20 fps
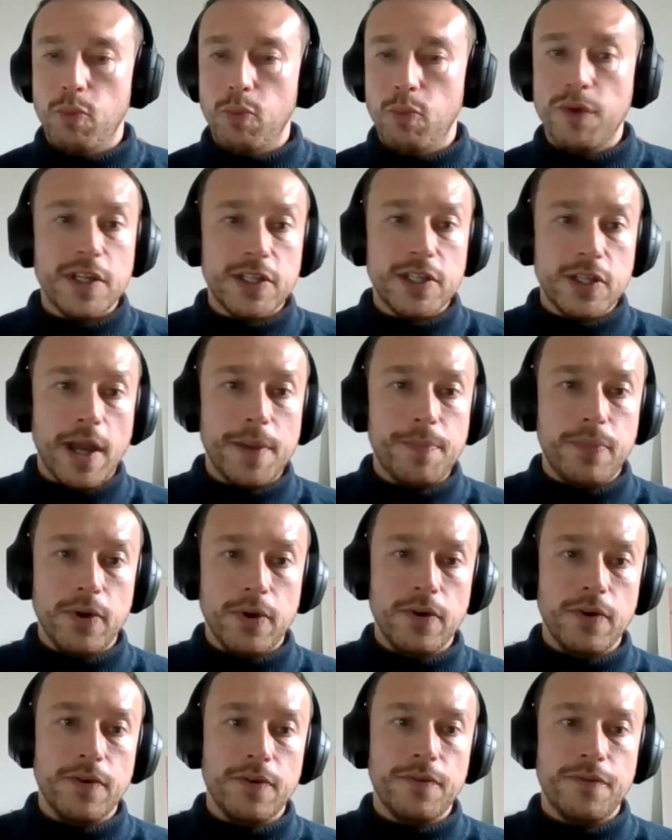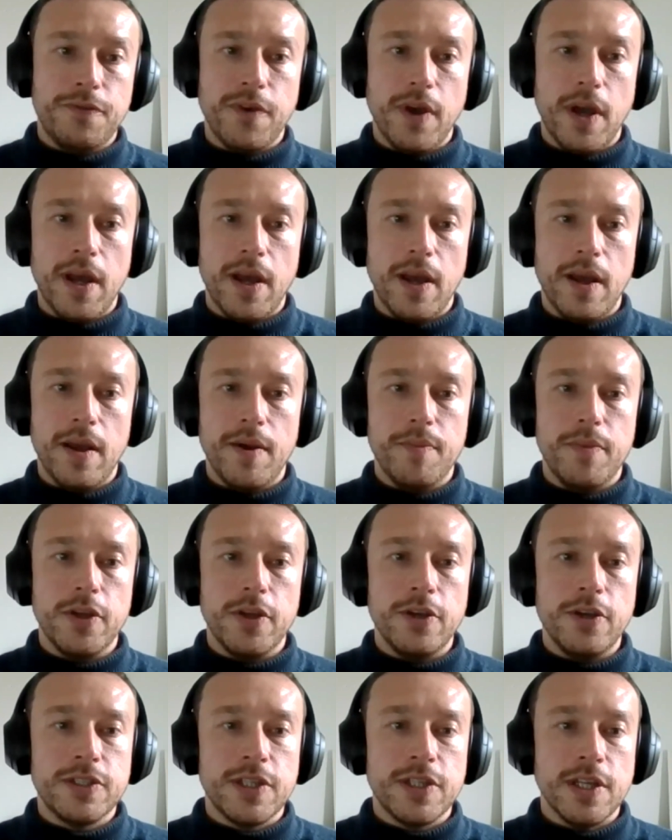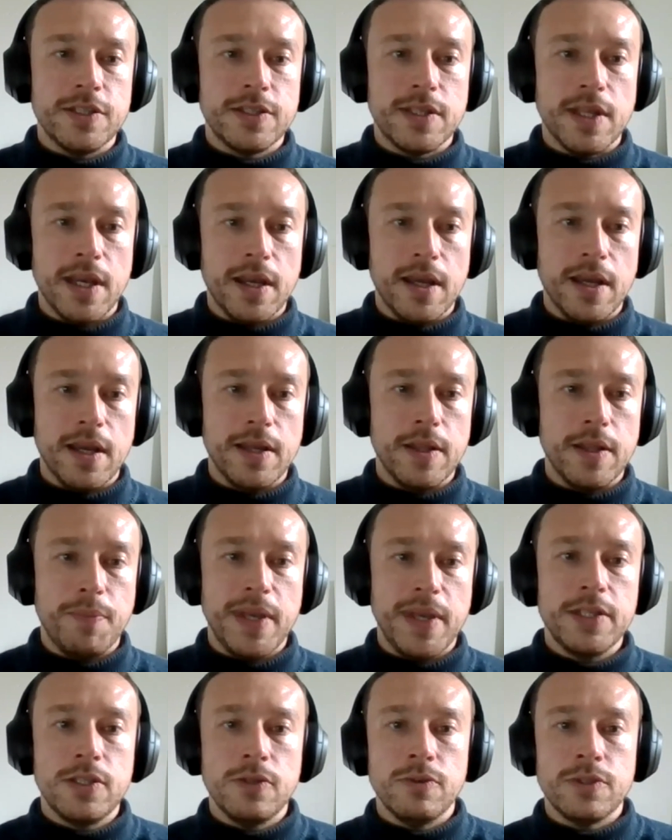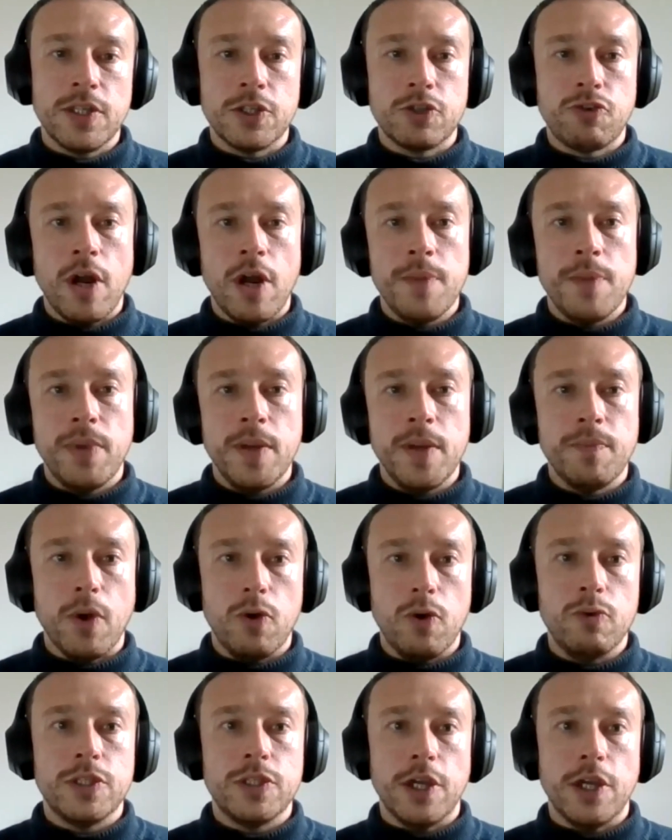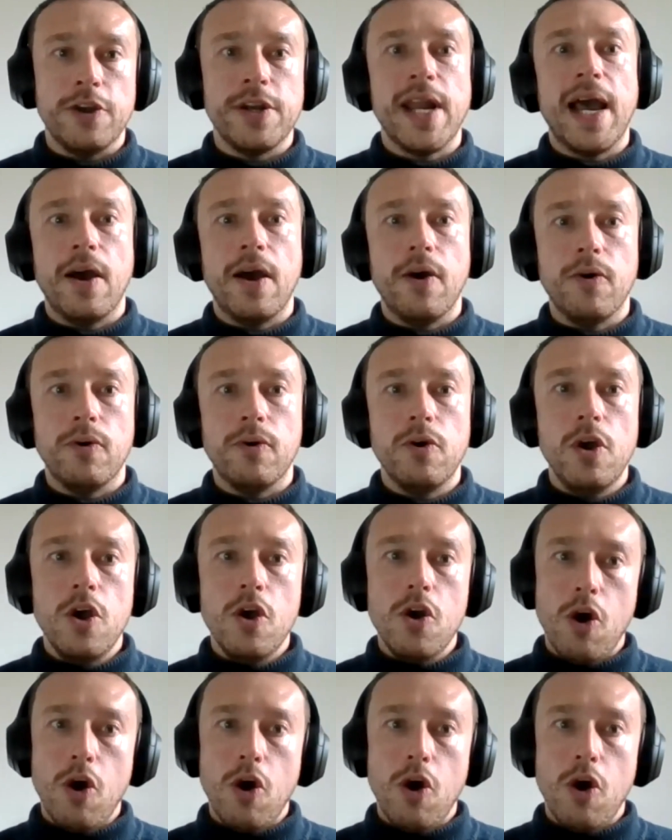with the type of users that Peter was describing, but also now